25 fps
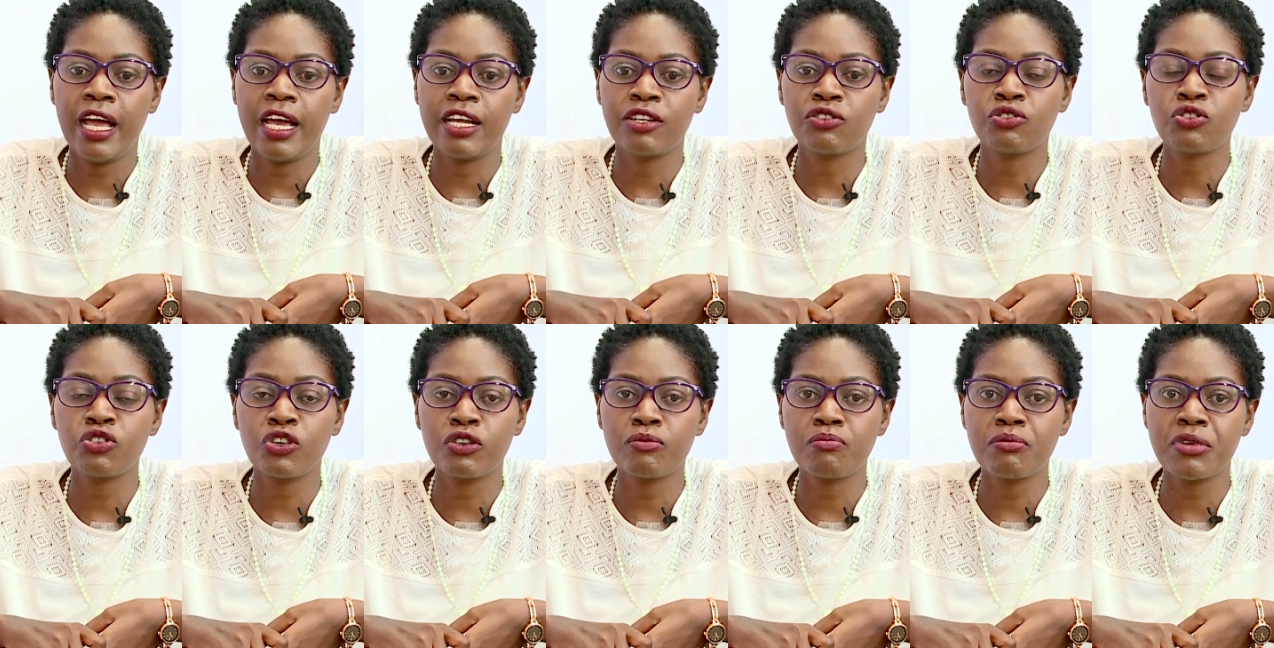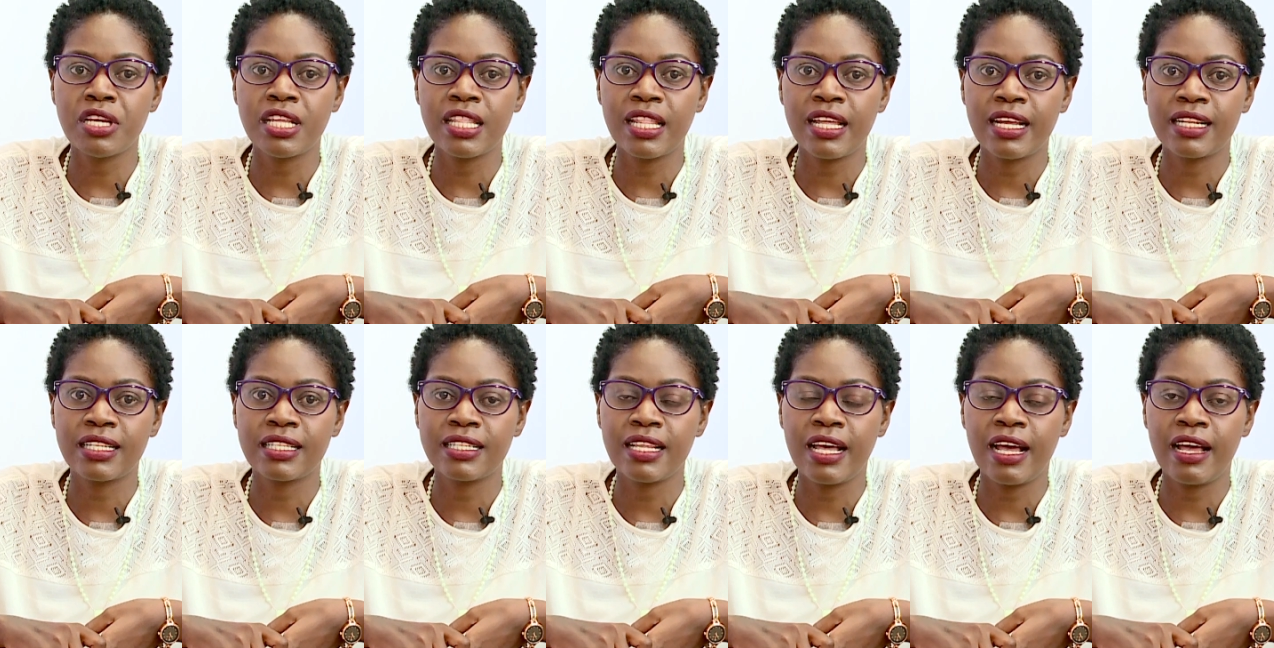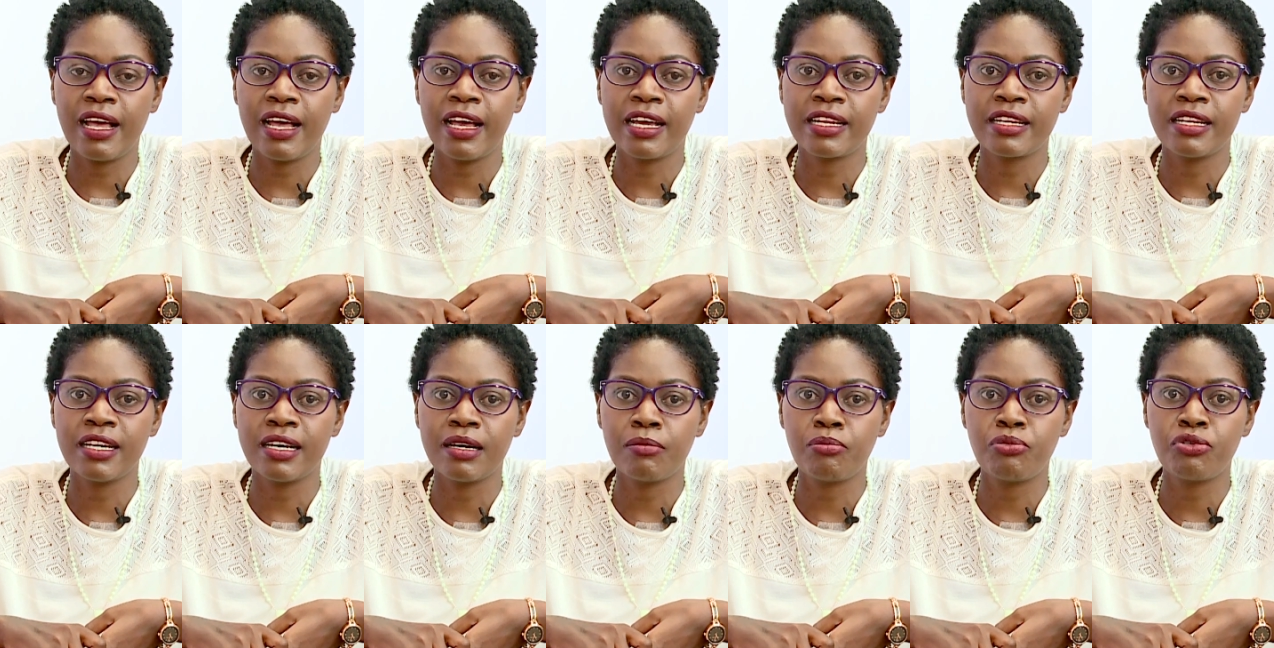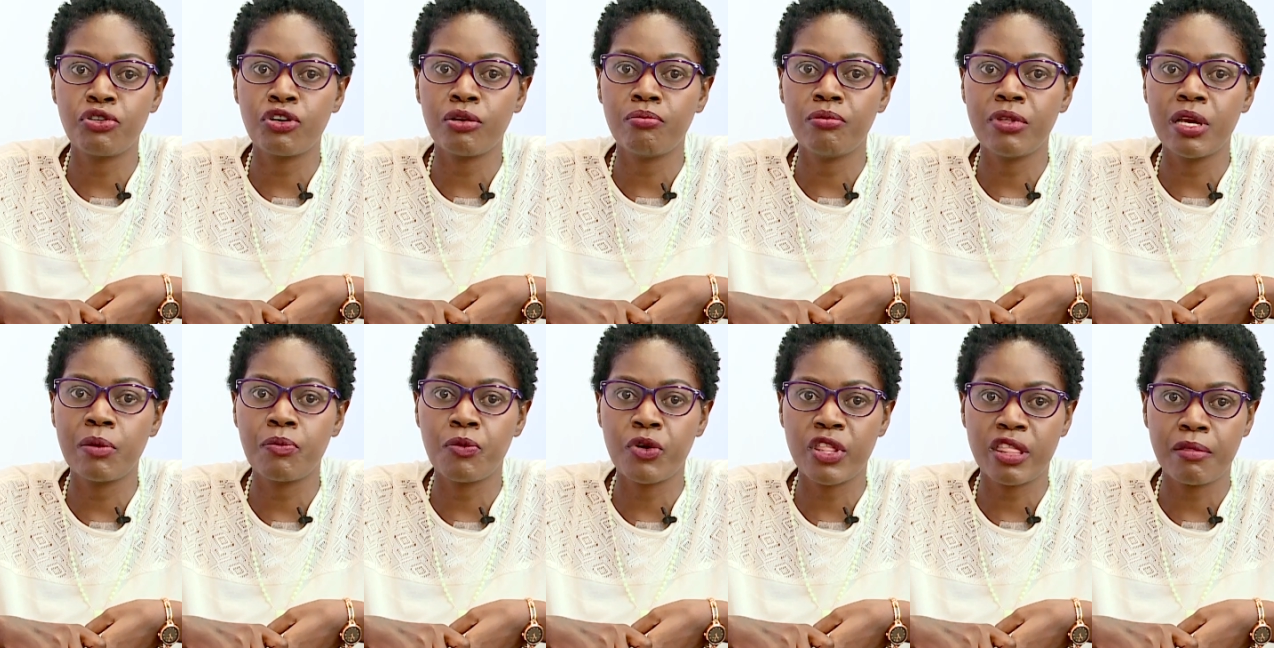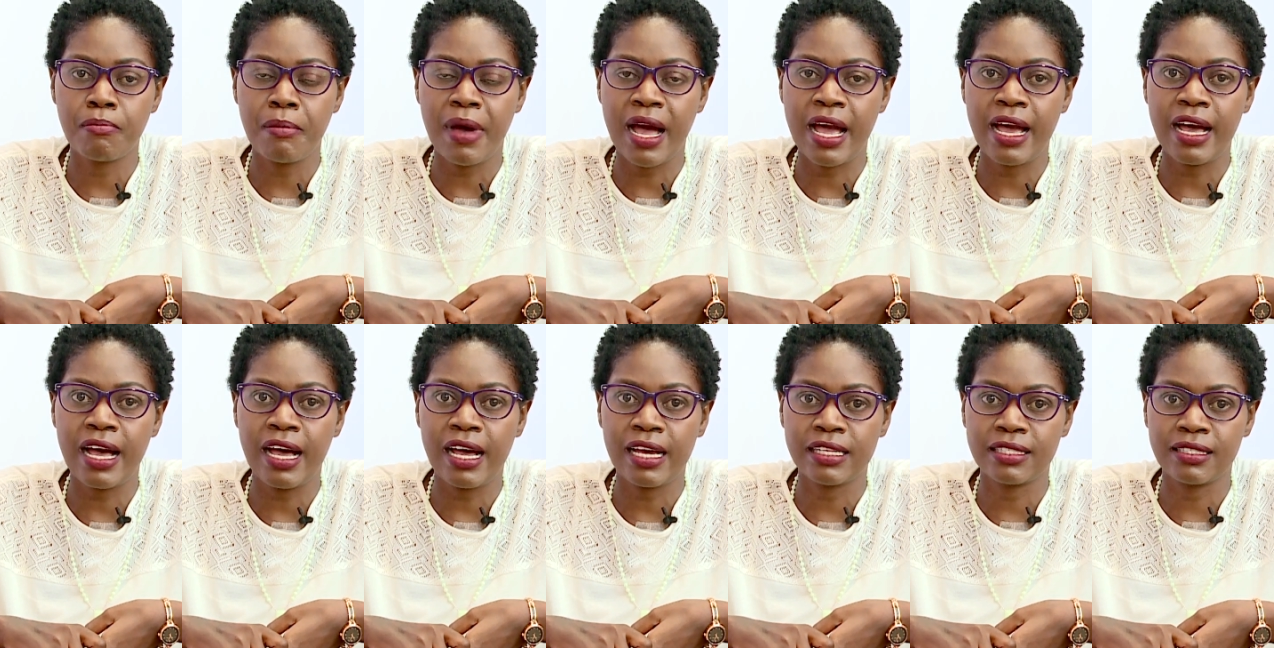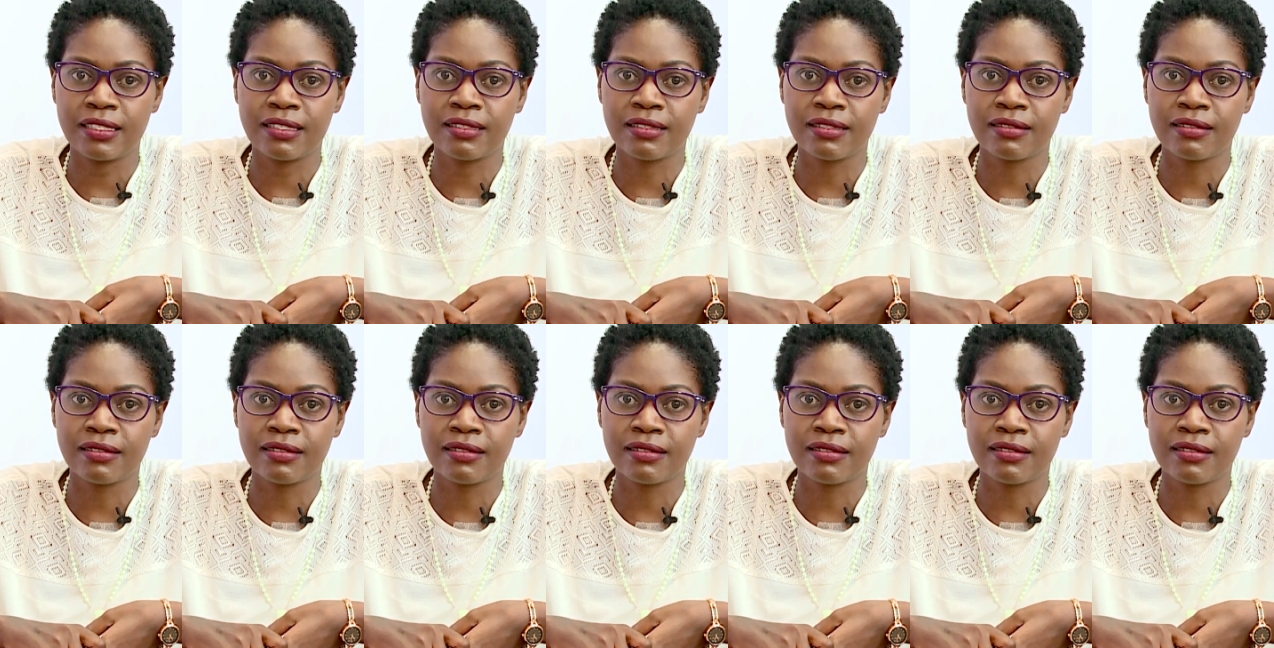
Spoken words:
and told me that I had a problem with my heart.